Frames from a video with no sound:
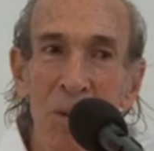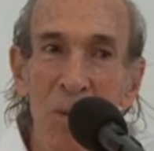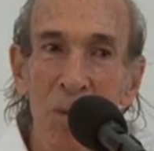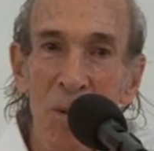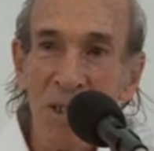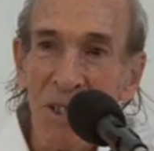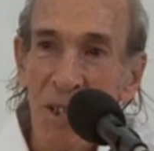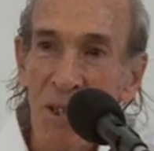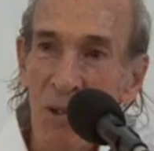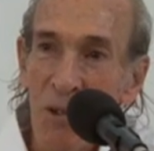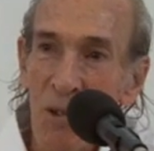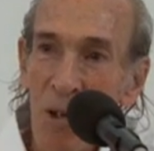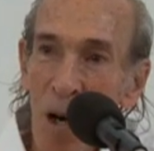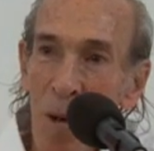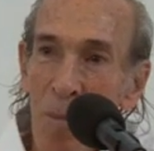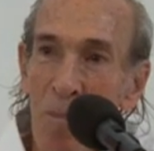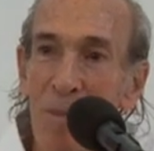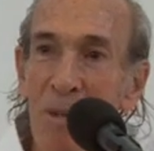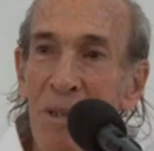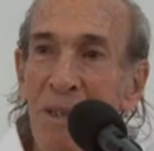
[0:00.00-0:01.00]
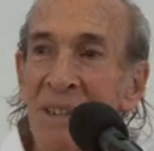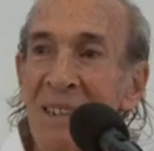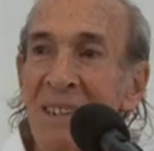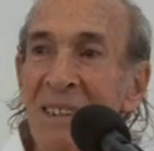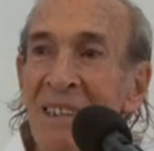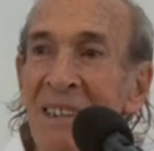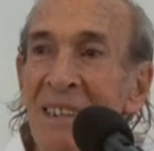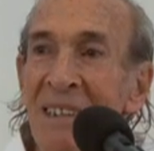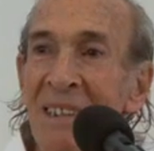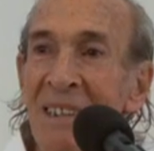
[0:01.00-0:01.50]
was a drop
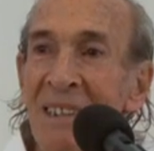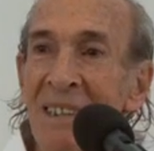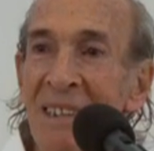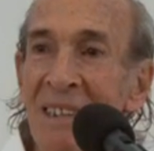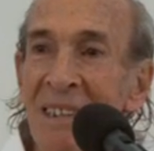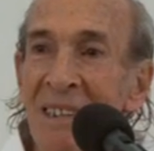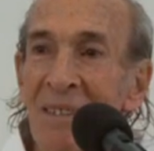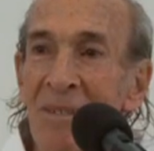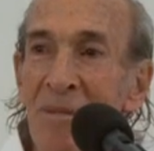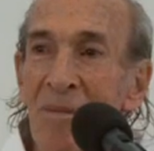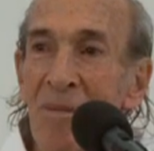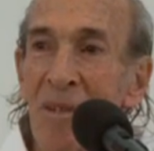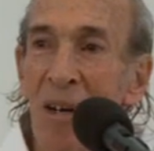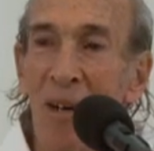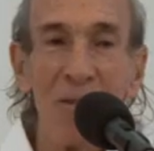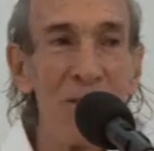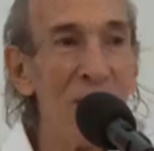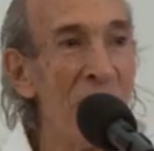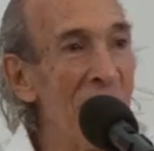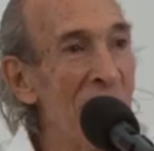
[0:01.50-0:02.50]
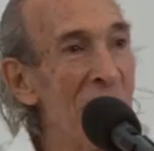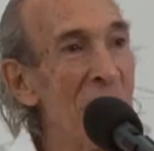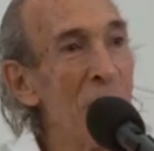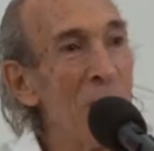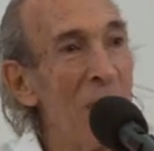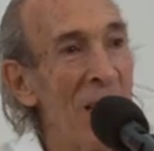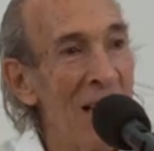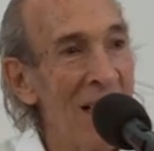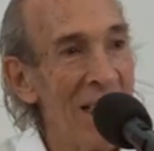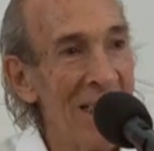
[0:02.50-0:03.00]
of his
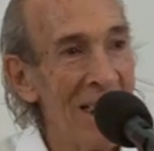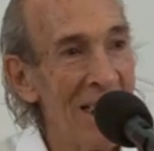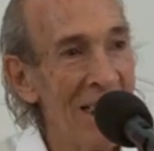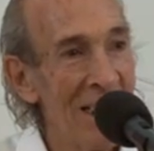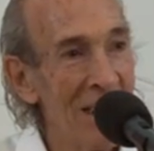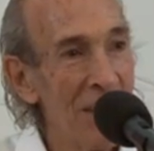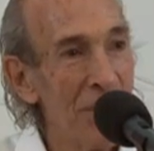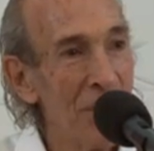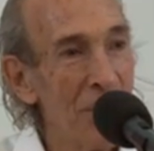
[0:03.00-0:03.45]
blood.